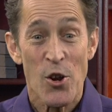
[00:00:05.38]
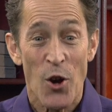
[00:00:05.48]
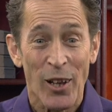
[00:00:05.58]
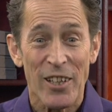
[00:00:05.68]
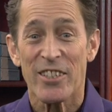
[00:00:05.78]

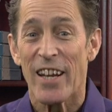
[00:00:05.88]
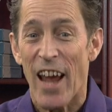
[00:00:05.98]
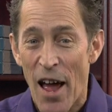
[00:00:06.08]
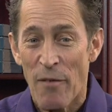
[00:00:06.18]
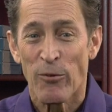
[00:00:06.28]
knowledge
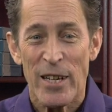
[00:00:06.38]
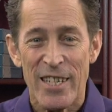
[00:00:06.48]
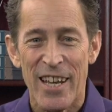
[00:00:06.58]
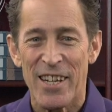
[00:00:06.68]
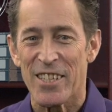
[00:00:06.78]
that every
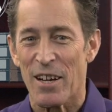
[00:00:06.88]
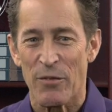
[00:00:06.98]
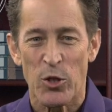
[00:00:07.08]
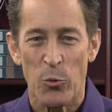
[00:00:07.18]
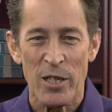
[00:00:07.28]
citizen of
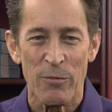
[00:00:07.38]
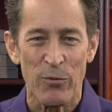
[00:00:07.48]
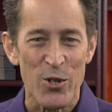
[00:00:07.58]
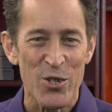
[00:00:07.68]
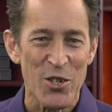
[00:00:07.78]
the
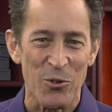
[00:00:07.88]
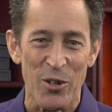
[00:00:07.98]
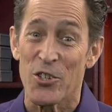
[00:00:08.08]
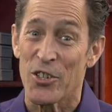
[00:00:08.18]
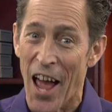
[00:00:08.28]
twenty-first century
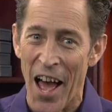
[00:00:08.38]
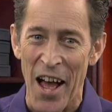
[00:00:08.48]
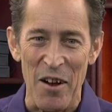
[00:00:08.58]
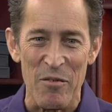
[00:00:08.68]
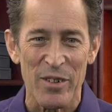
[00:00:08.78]
should
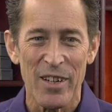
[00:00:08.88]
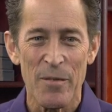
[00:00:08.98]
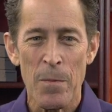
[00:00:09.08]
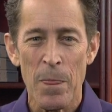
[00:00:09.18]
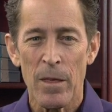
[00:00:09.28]
have.
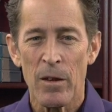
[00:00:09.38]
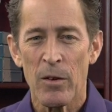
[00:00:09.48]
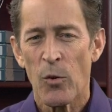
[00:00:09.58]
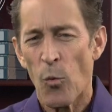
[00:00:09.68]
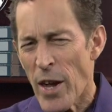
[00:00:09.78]

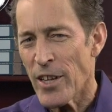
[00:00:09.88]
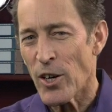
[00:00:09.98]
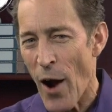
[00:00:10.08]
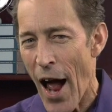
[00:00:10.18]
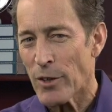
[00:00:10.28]
We
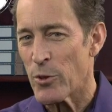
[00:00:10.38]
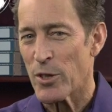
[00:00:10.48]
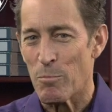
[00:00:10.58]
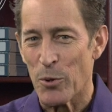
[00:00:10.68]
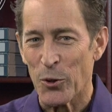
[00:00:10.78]
interact with
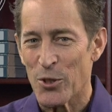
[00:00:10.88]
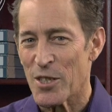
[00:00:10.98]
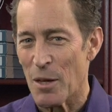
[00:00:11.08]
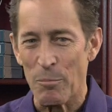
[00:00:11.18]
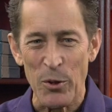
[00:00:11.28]
computers
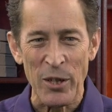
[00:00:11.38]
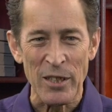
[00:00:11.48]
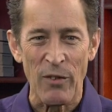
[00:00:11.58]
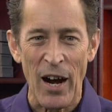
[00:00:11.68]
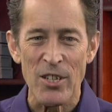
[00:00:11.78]
and computing
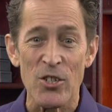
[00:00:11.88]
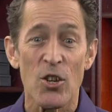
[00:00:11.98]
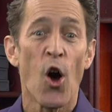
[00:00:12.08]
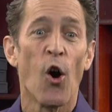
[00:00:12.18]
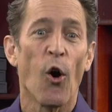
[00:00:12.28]
devices
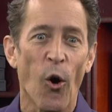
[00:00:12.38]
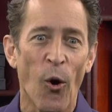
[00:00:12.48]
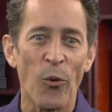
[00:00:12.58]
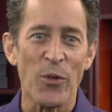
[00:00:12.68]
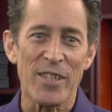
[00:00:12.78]

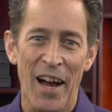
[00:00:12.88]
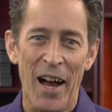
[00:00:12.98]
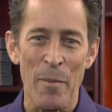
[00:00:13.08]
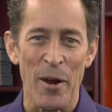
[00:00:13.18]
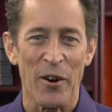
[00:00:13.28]
all the
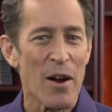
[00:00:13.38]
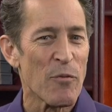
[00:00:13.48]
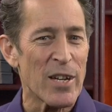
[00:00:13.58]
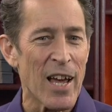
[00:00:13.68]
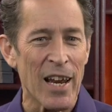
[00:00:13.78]
time in our
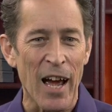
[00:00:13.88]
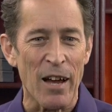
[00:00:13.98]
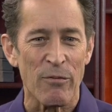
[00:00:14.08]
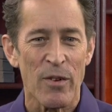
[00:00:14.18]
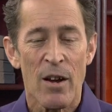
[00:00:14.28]
everyday
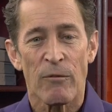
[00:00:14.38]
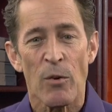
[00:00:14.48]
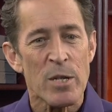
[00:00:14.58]
life, from